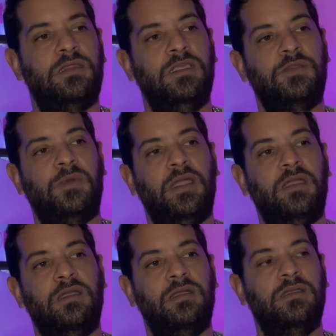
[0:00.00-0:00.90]
this right
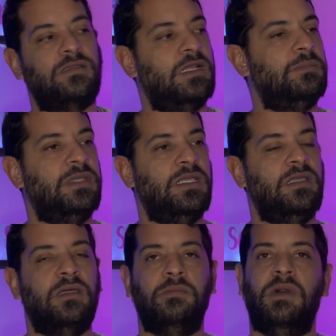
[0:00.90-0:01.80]
here is going to
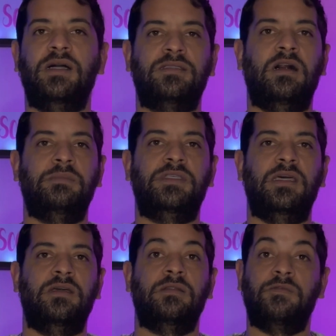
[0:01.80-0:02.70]
be my top
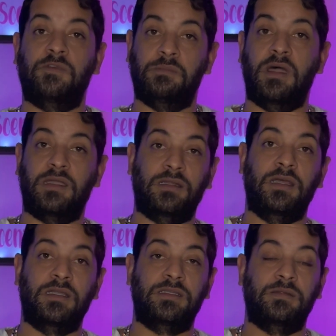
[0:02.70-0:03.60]
10 from my
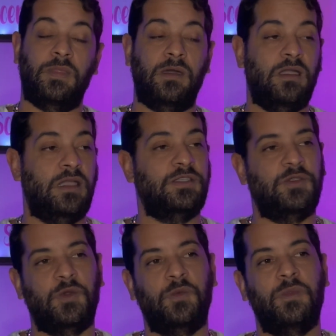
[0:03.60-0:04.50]
collection. Alright,
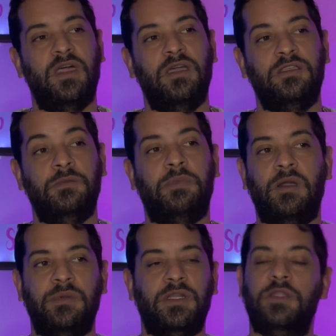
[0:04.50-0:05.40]
so you're
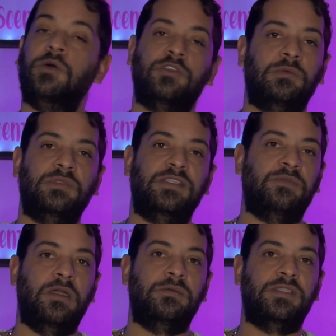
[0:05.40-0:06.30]
probably going to know some of these
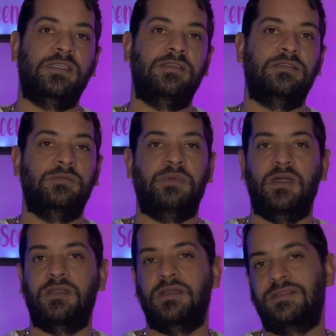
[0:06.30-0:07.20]
fragrances, and you're
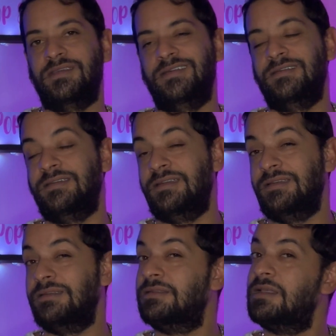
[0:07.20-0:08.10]
probably going to think,
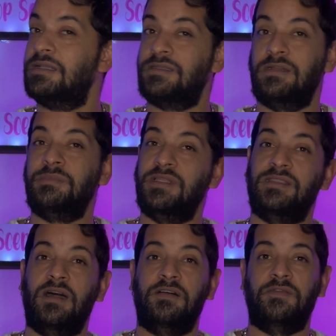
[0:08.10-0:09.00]
that should have been
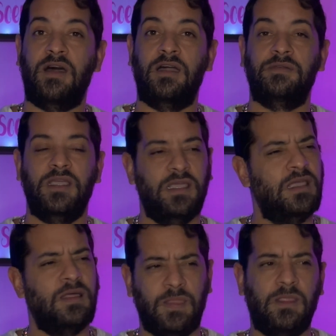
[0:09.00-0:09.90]
top 5.
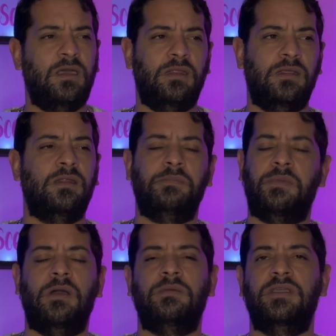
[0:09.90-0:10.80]
And it
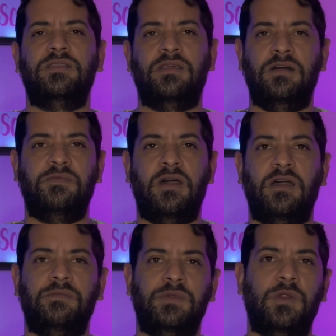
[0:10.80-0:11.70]
probably is top
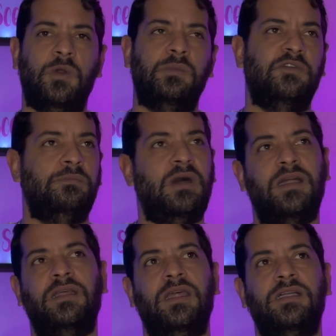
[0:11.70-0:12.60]
5, you know, but my
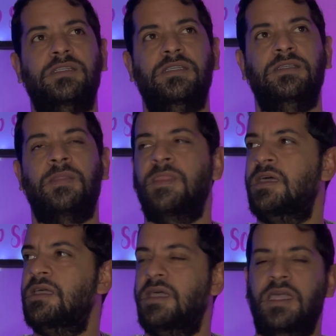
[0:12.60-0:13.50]
collection
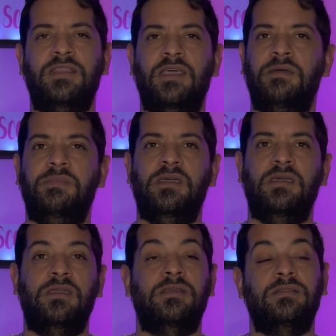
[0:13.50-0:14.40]
ain't that
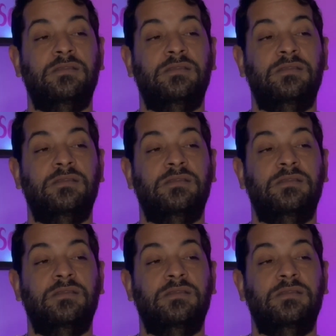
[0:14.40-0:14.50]
big.